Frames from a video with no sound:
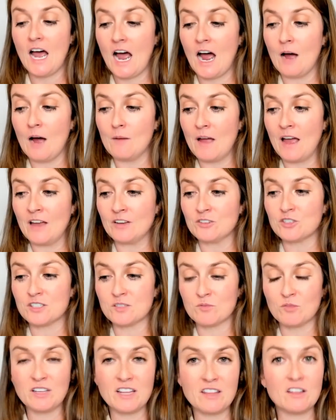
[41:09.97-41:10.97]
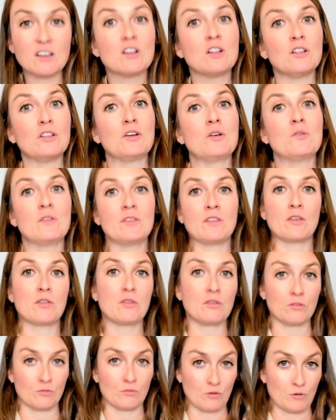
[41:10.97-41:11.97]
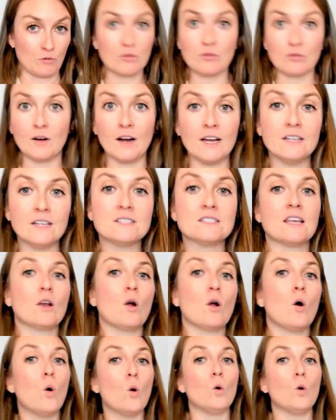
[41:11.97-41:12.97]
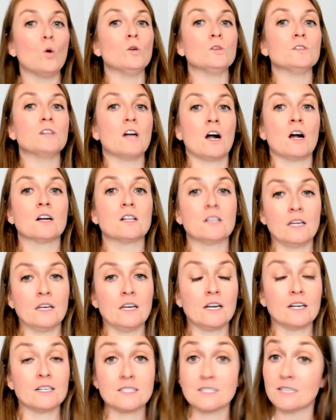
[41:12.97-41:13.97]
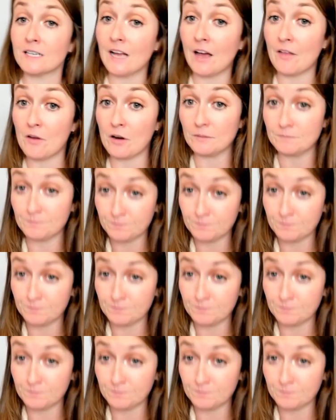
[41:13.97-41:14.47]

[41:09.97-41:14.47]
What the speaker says: and just really the glue and the through threads that hold our clinics together.